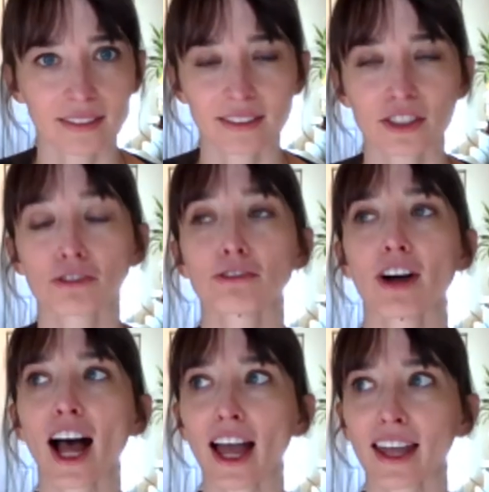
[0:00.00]

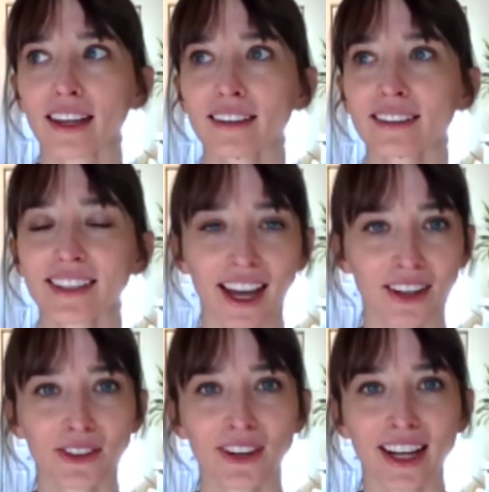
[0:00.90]
defy
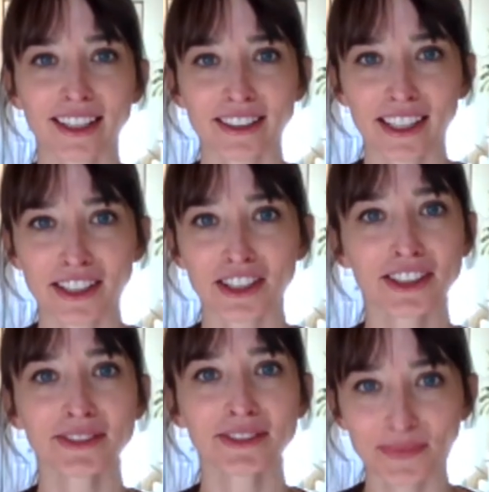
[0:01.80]

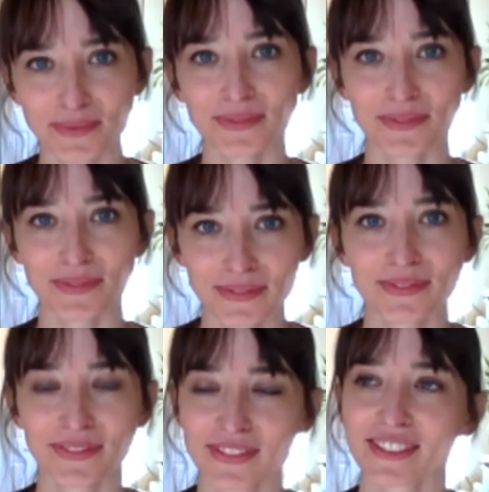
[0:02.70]
categorization.
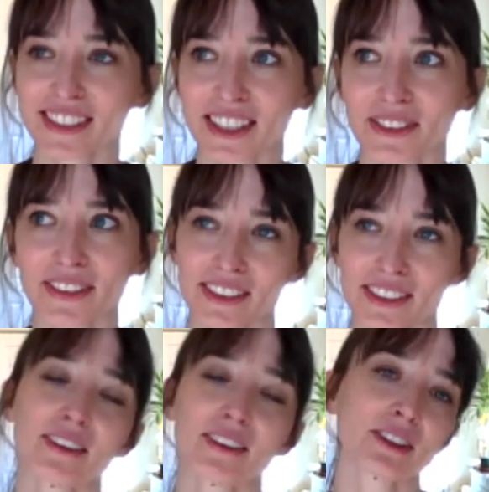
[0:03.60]
So
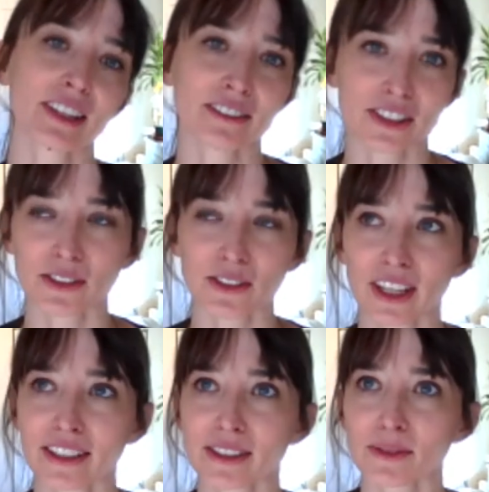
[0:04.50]
yeah, I would love to do
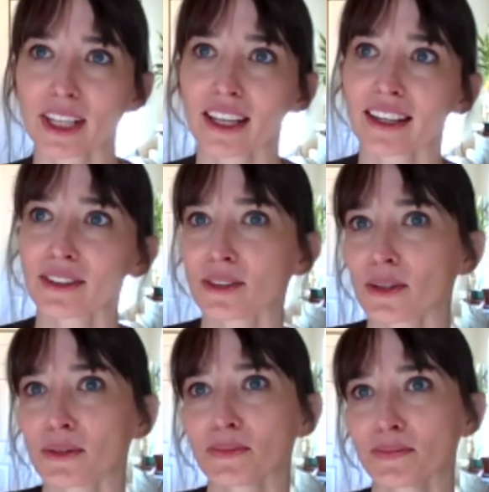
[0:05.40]
that someday. I don't
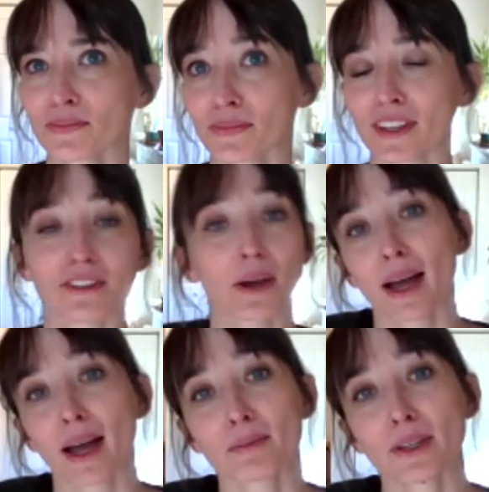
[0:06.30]
know if that will
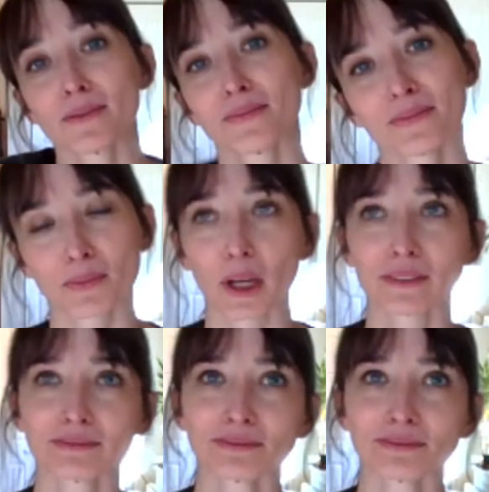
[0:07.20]
happen, but